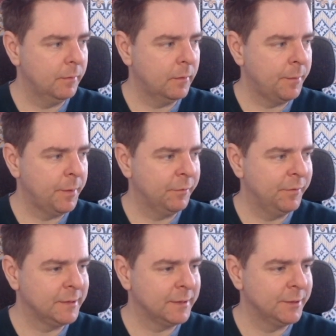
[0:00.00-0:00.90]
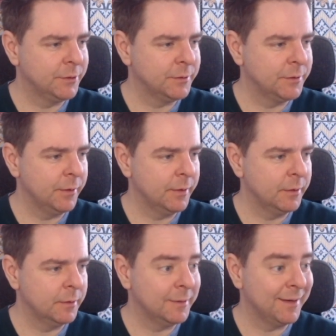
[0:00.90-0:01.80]
I might be facing issues
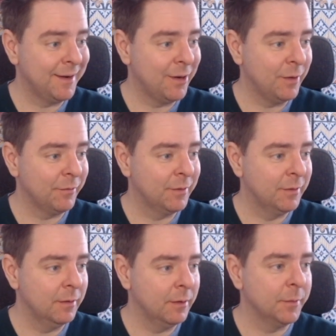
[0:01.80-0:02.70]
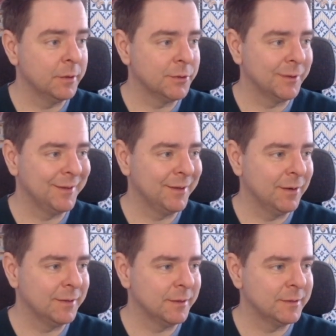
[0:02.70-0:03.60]
to how I'm constructing the
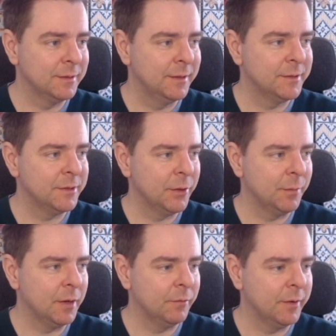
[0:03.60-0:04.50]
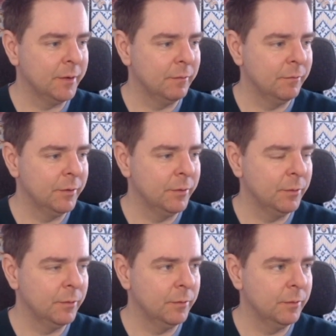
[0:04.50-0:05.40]
context. Here's how you can modify your view
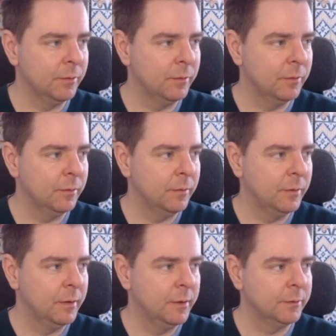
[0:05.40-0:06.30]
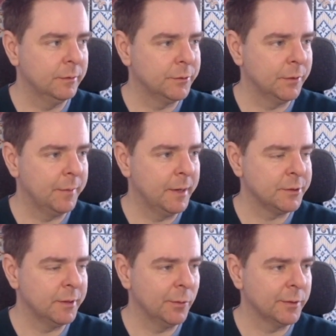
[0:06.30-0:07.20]
to ensure the
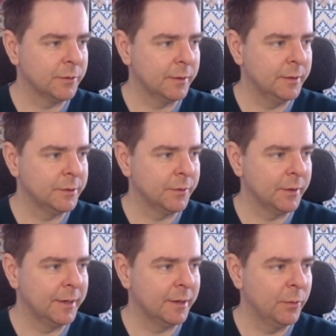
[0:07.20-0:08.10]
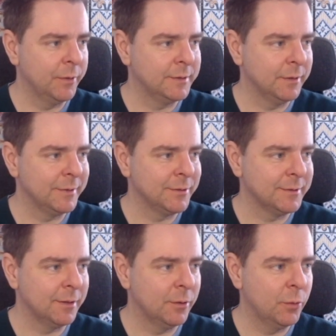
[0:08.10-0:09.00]
paginator works correctly. Ensure the get query set
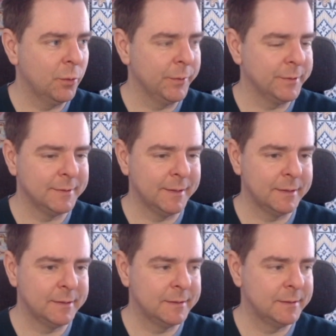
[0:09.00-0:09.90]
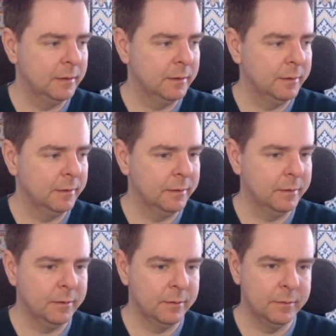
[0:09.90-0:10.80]
returns a query set.
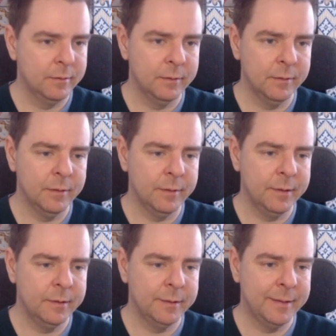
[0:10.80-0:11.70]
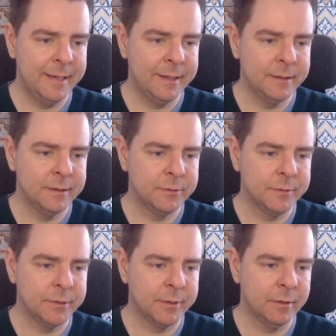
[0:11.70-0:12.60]
Alright, that is
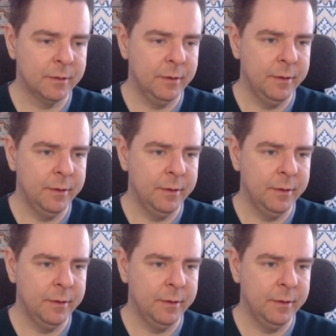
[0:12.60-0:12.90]
returning